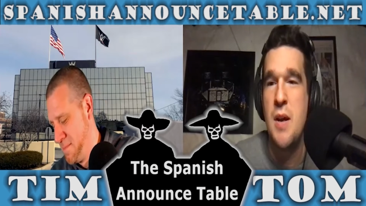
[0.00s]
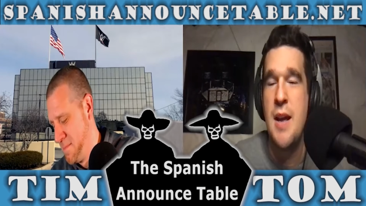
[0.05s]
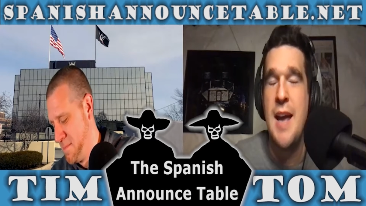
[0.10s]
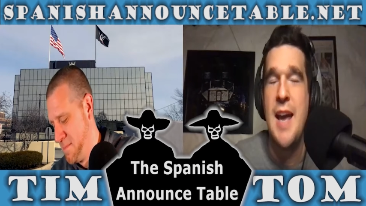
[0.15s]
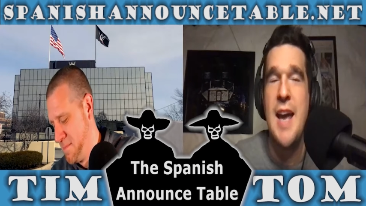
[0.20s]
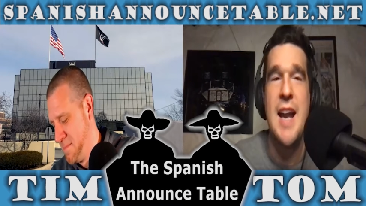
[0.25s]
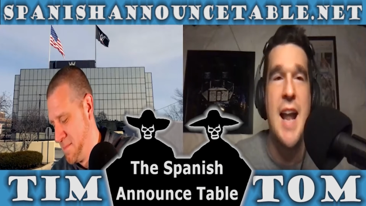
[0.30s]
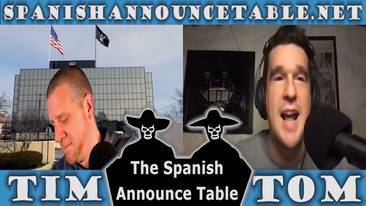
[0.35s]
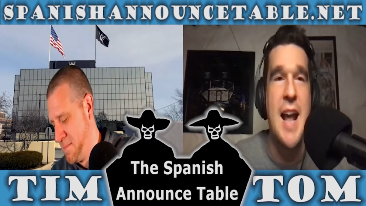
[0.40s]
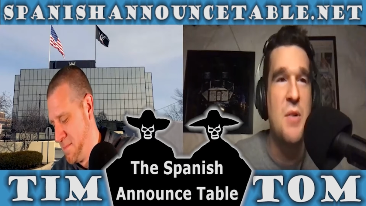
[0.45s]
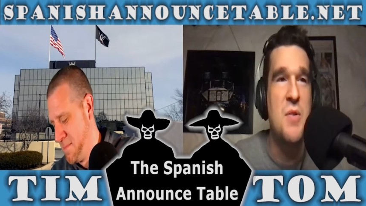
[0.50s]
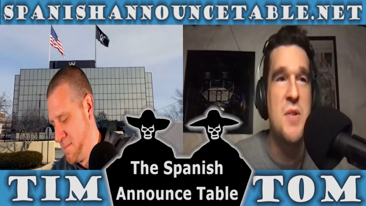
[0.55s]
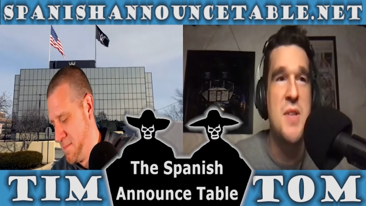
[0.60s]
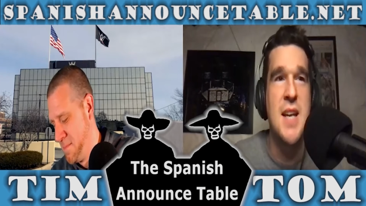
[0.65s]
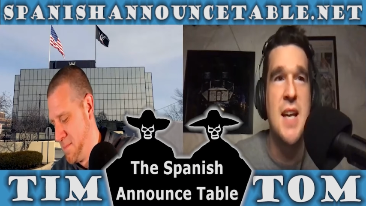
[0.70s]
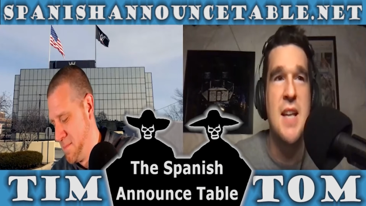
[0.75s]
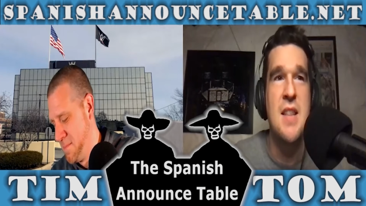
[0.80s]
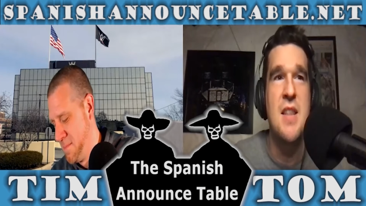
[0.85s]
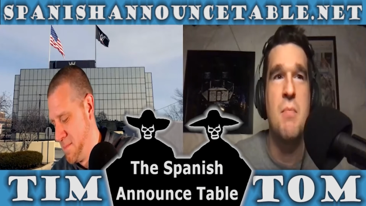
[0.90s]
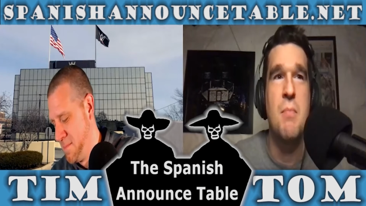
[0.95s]
Speaker 1: And
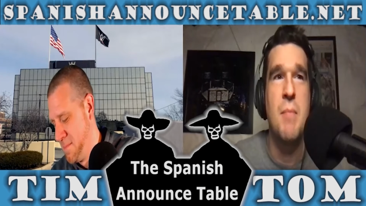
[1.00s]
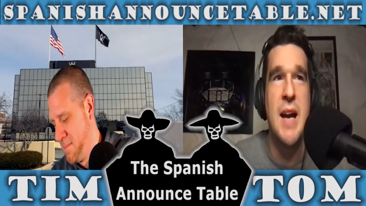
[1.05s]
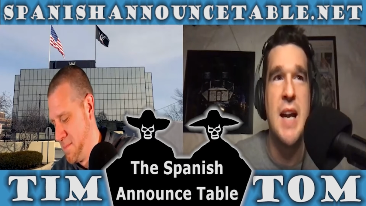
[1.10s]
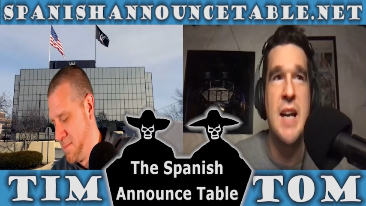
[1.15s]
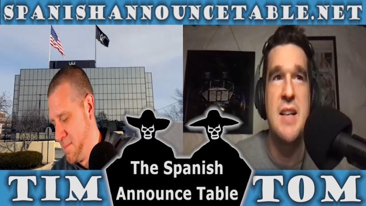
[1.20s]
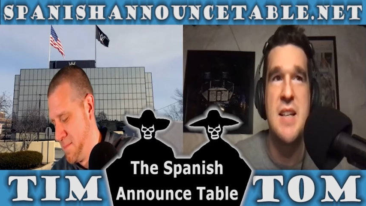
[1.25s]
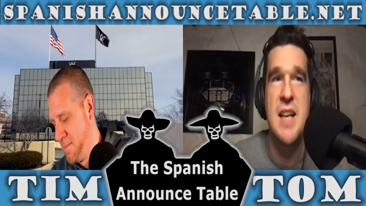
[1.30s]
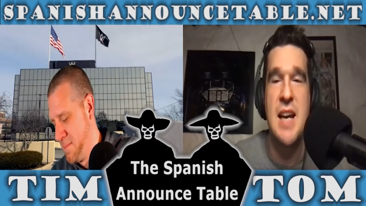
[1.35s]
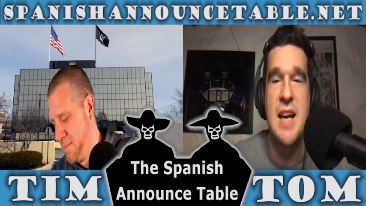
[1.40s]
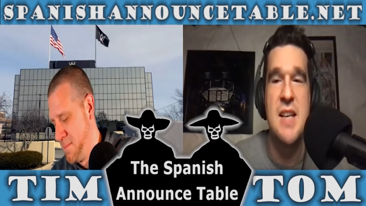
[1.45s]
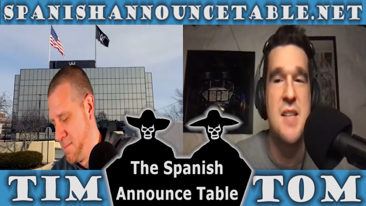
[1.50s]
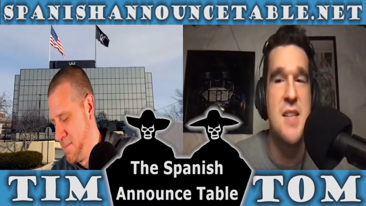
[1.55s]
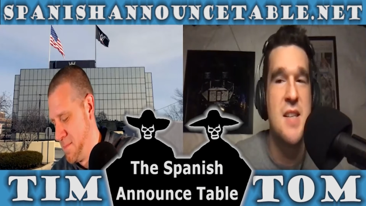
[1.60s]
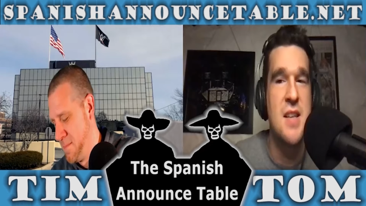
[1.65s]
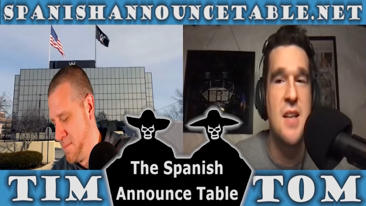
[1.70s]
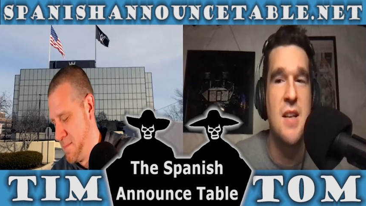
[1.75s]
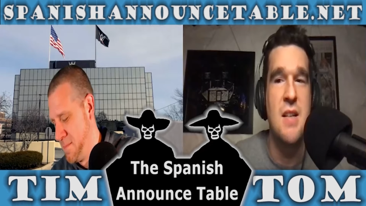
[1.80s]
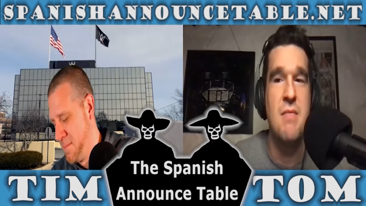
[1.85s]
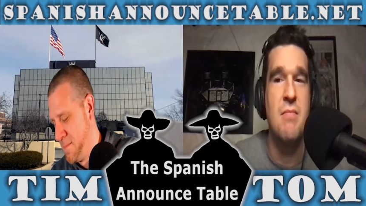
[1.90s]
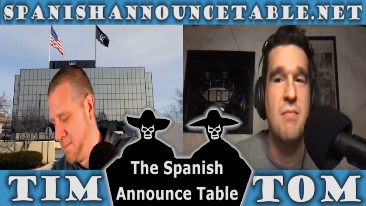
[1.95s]
outside the Mike
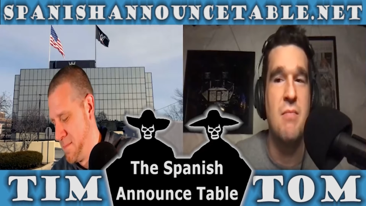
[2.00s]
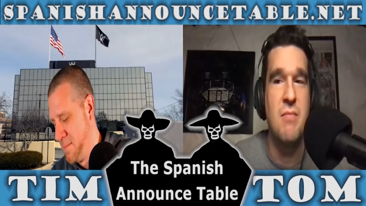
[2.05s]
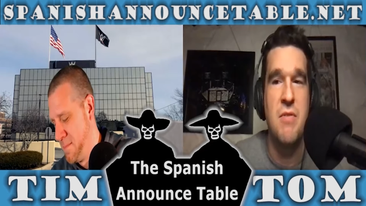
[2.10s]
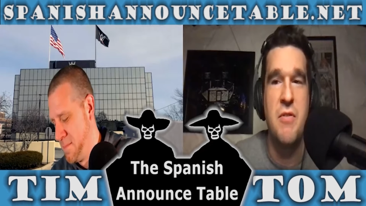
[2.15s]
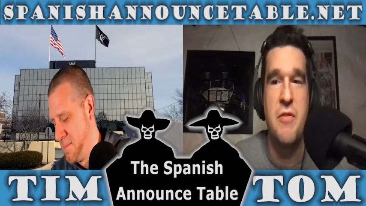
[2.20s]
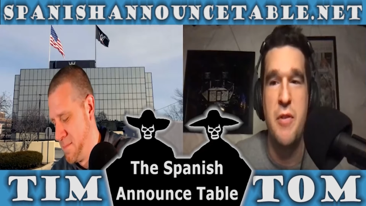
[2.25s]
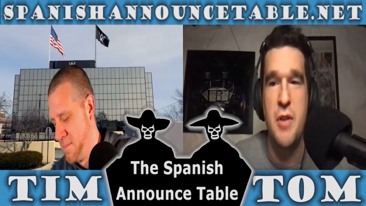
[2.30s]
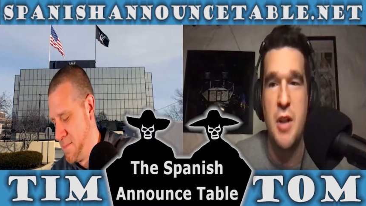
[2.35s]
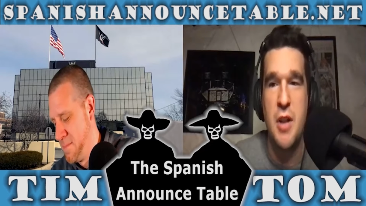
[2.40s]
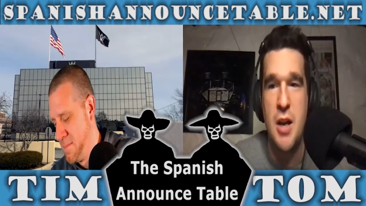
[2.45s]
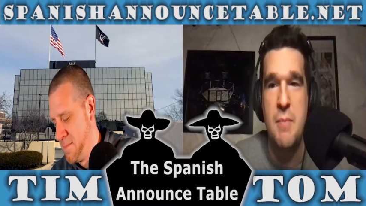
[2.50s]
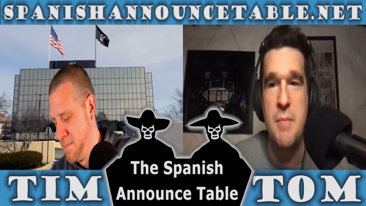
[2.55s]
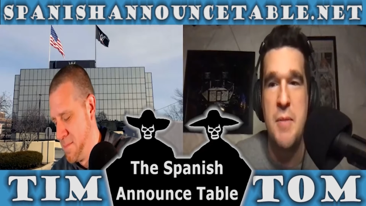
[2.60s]
Tyson flub